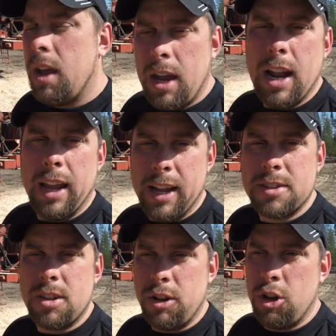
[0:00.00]
And I
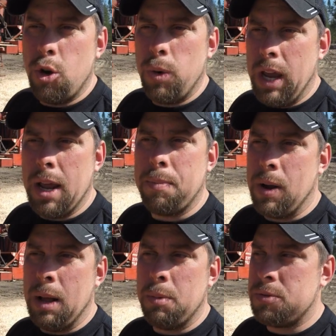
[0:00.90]
instantly knew we had
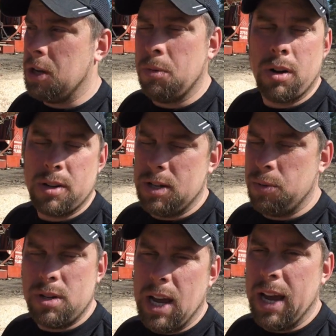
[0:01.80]
problems somewhere because it
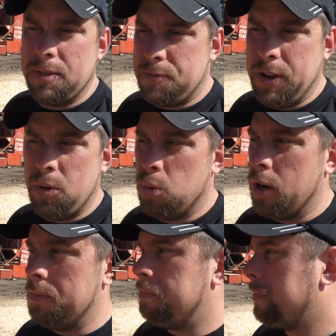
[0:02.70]
would not feed wood.